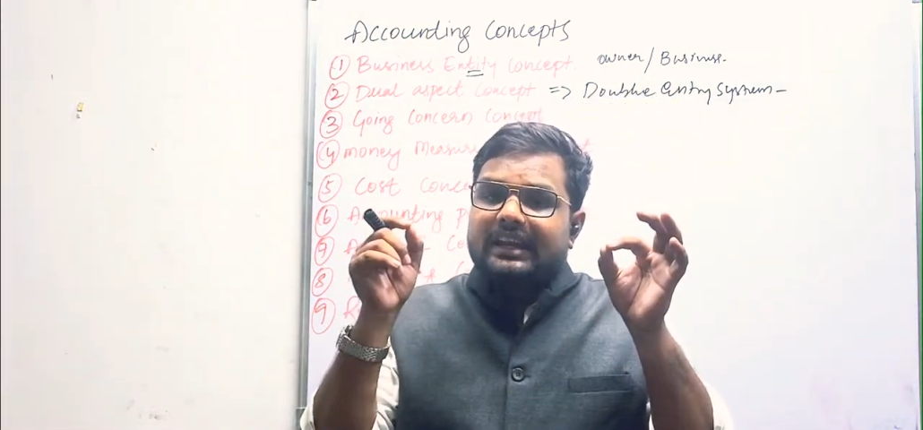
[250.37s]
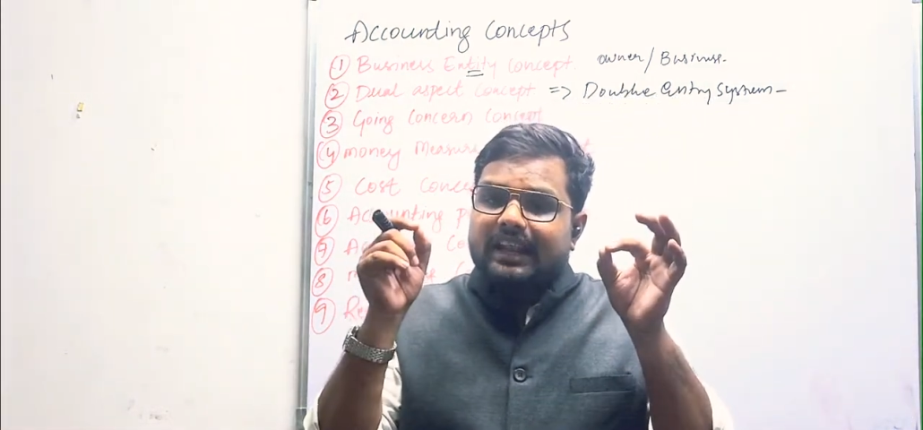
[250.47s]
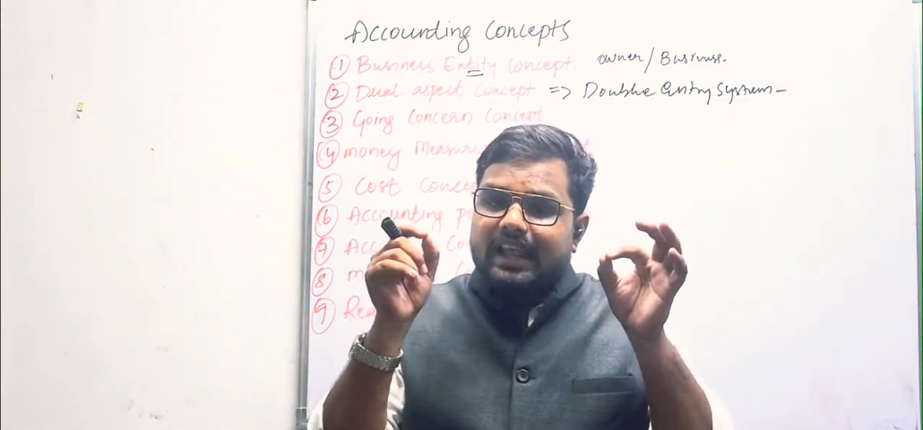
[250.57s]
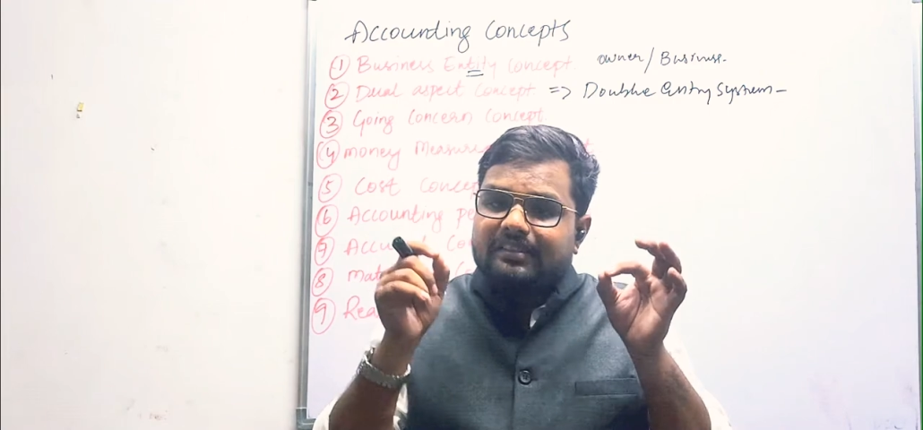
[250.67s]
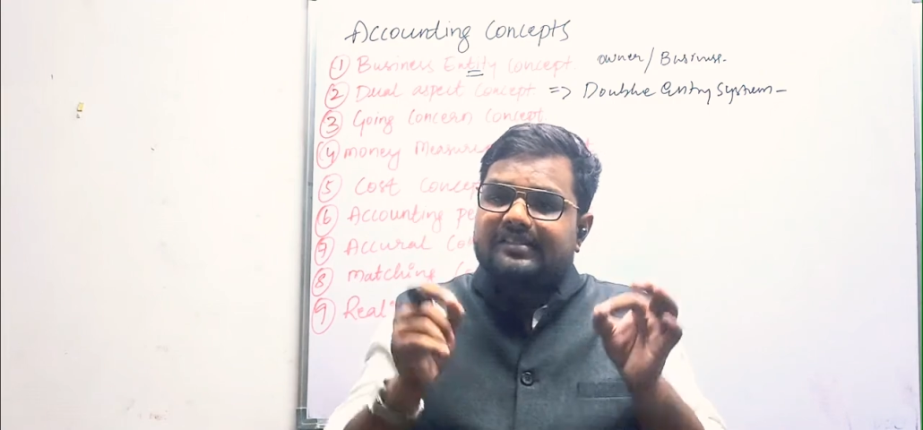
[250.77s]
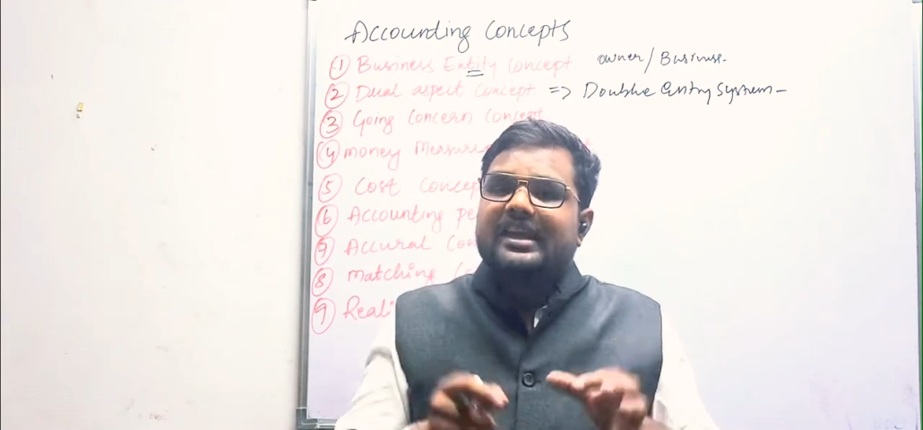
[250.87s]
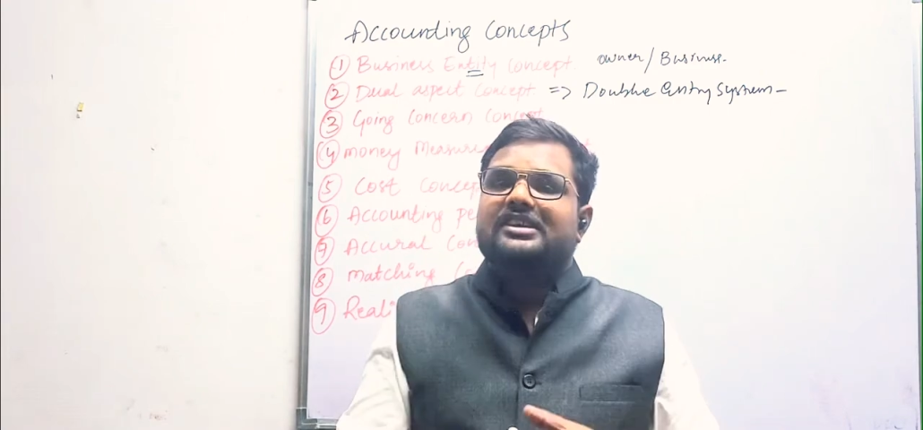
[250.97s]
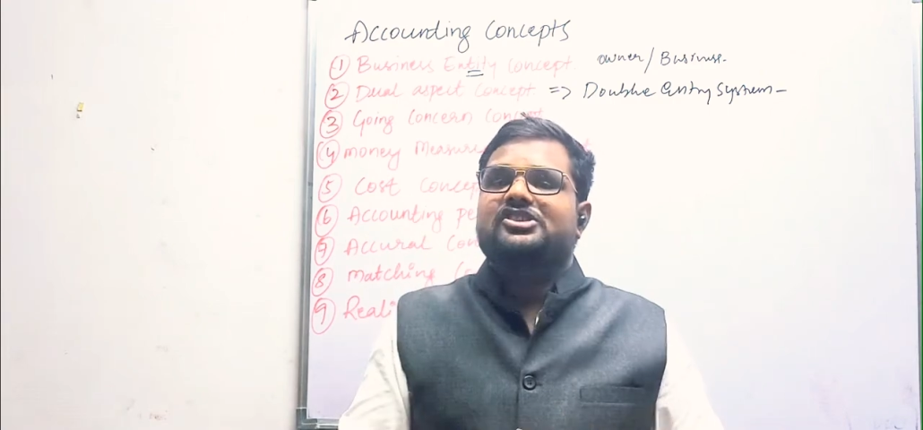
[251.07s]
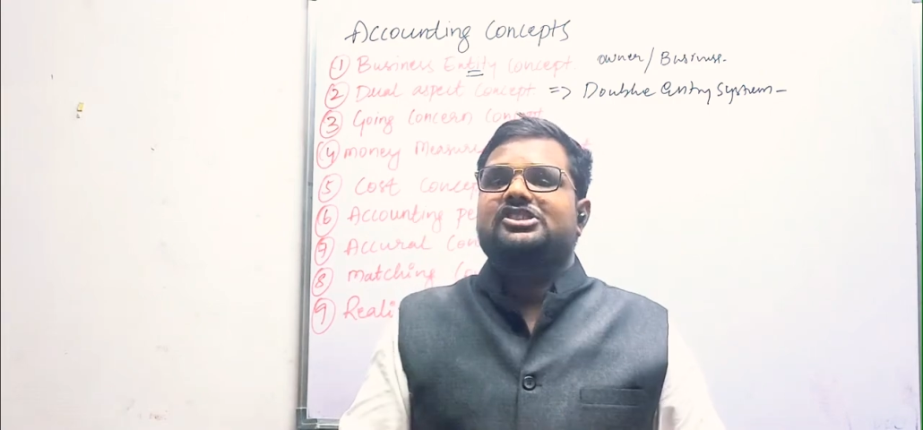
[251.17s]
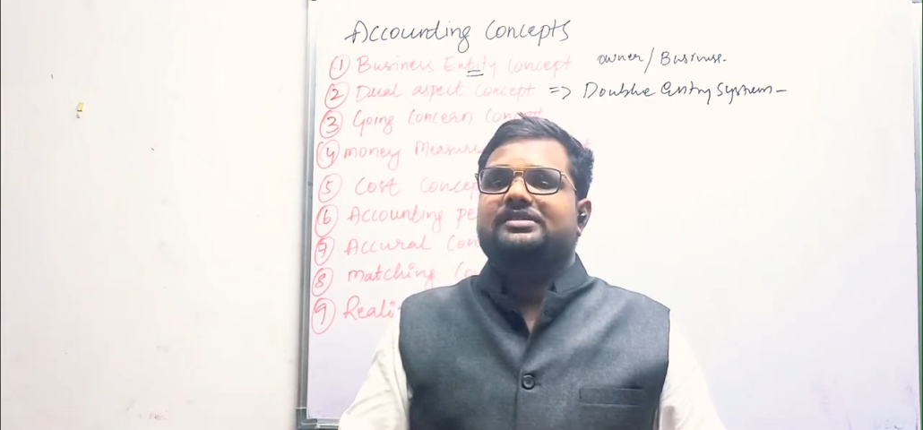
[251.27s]

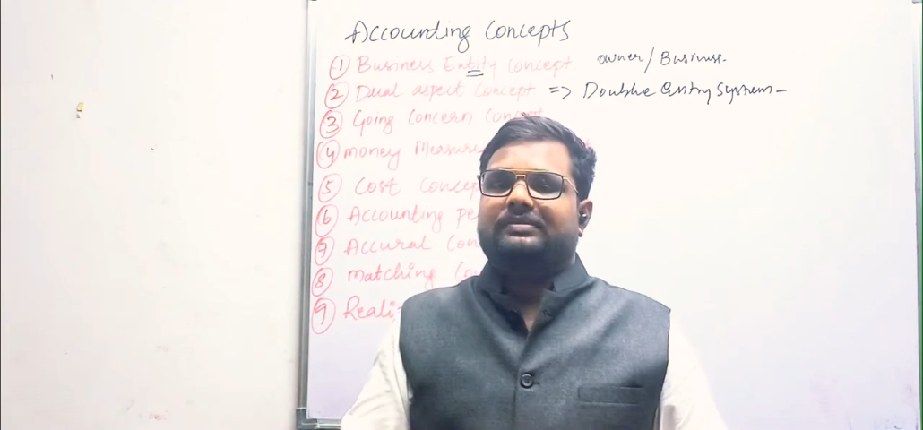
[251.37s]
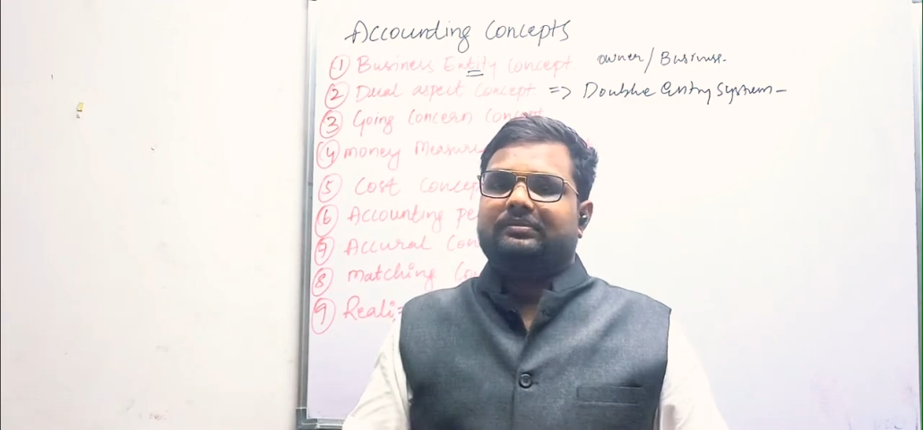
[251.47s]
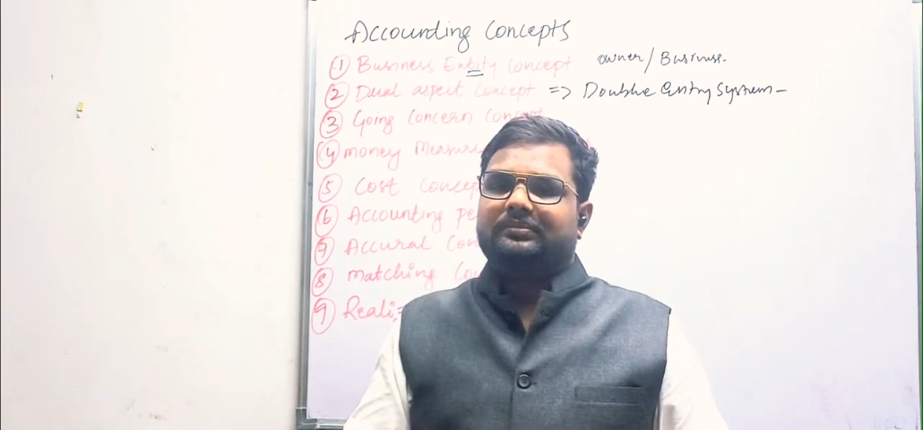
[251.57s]
transaction